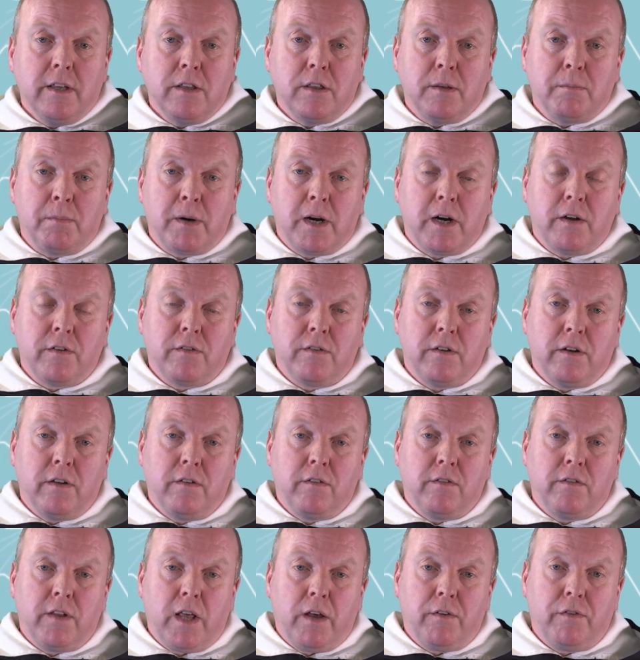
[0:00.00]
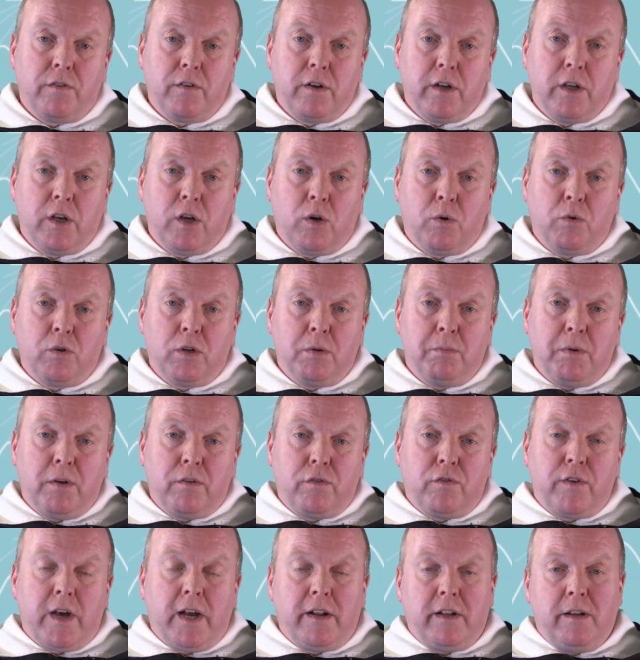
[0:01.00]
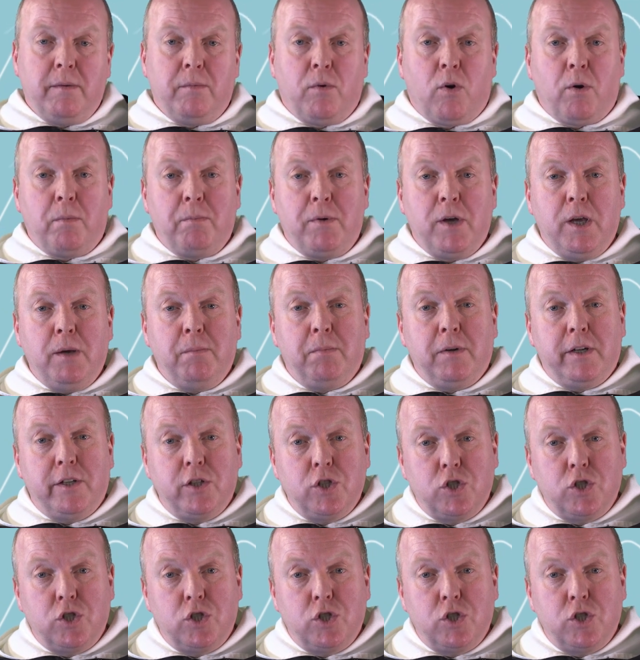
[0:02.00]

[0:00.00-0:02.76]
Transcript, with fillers: The person is definitely going to be affecting more people,